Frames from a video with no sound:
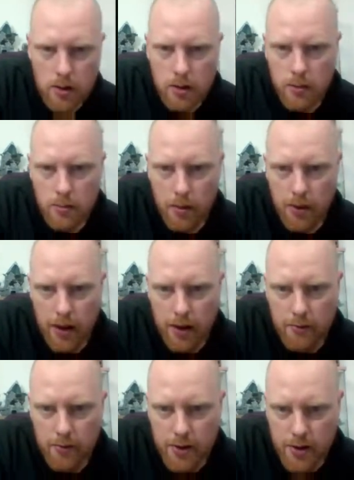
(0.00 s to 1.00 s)
but they
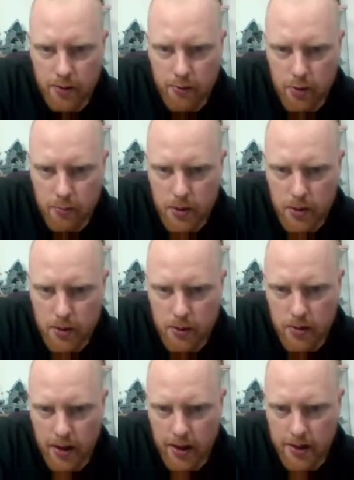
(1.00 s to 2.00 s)
have different
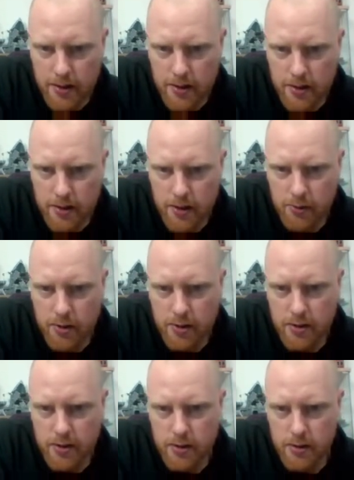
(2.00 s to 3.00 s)
spears and different
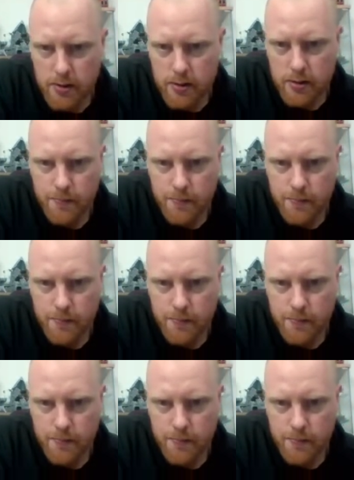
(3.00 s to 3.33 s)
shields.